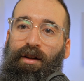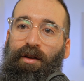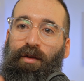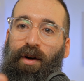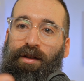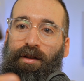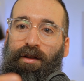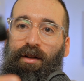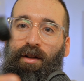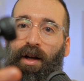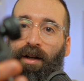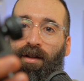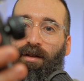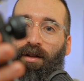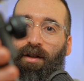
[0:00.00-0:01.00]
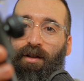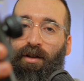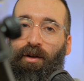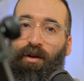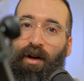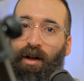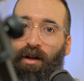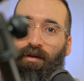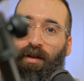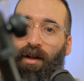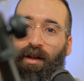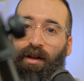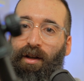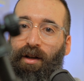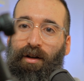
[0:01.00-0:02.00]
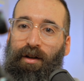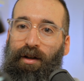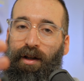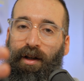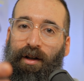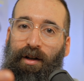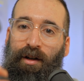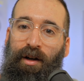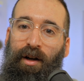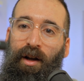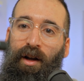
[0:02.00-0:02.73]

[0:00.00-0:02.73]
the rest of the legs can go kind of like here and here.